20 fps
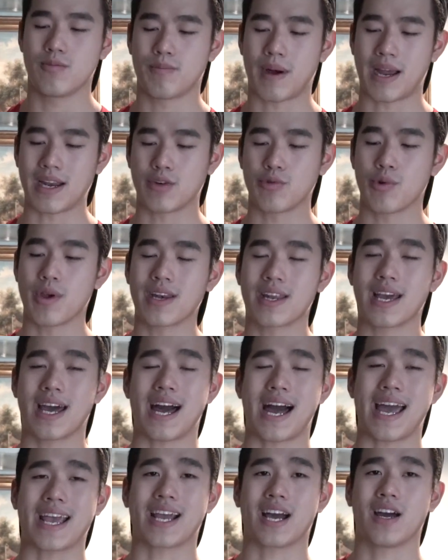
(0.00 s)
By doing
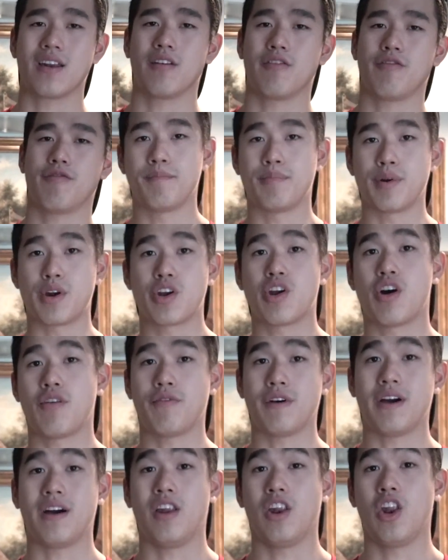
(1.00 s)
that, I kind of burn
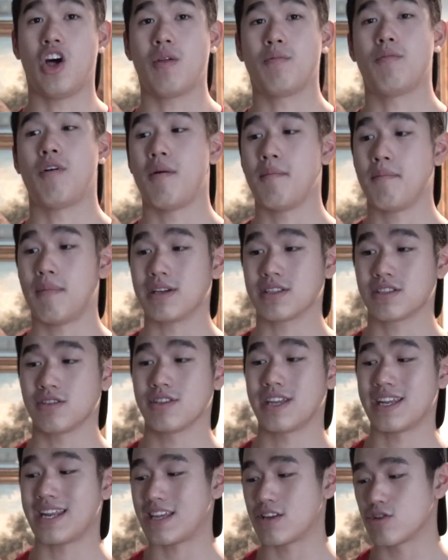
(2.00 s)
off a lot more muscle
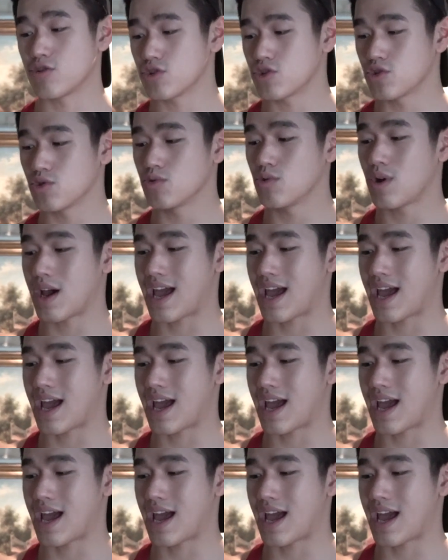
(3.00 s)
than I used to.